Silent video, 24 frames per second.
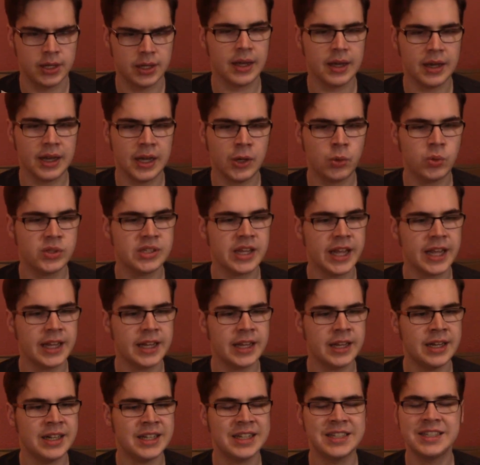It was like an
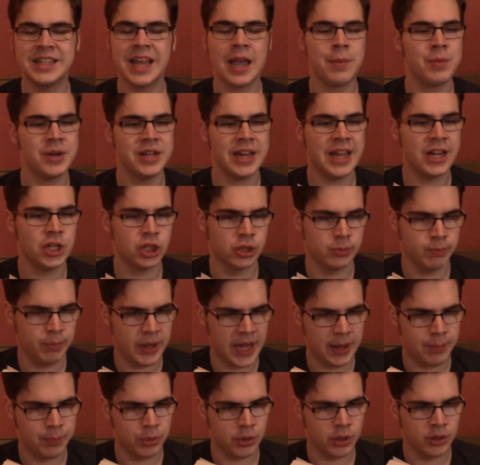examination
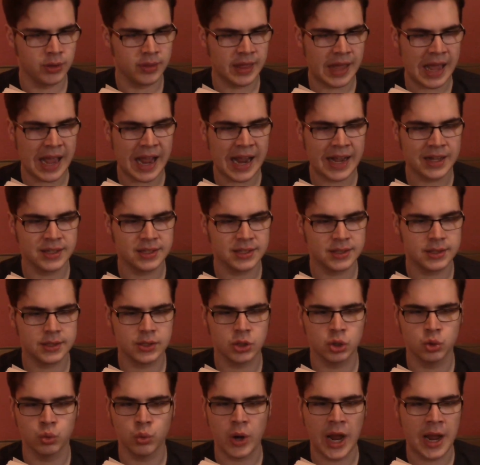paper that asks
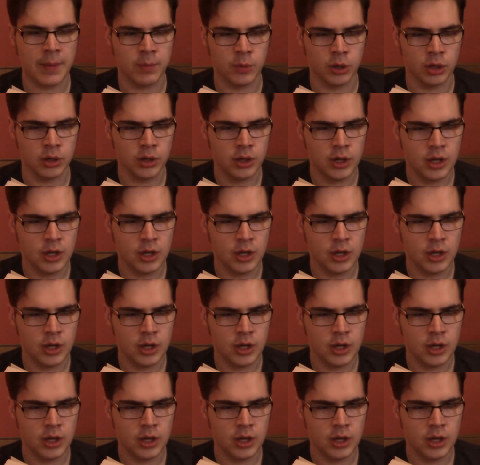grammar,